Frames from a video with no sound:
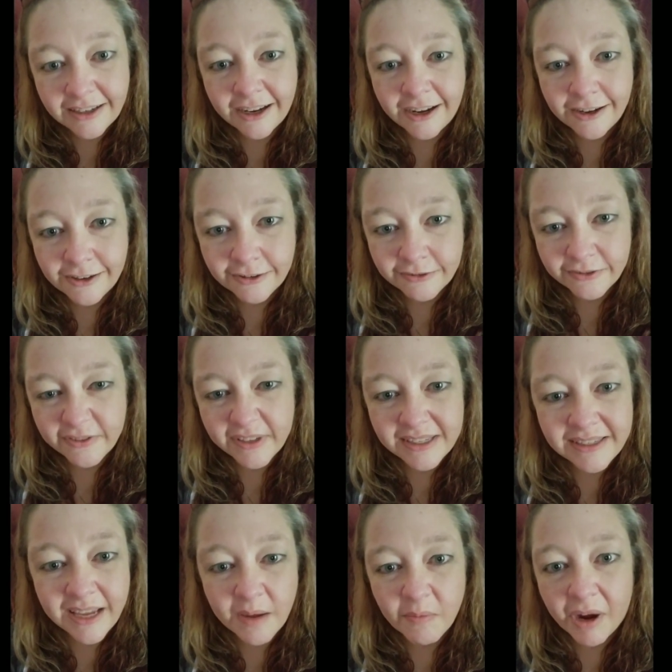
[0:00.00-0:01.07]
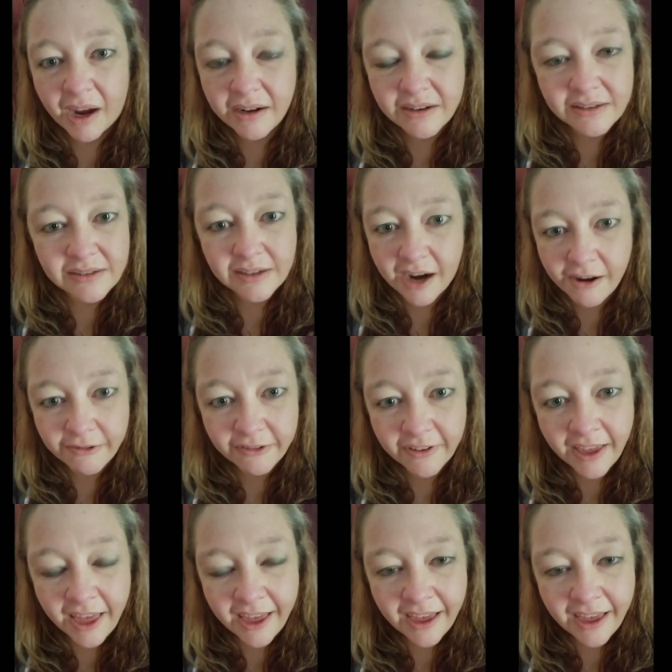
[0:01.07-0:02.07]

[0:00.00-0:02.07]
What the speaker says: of the same kind of stuff.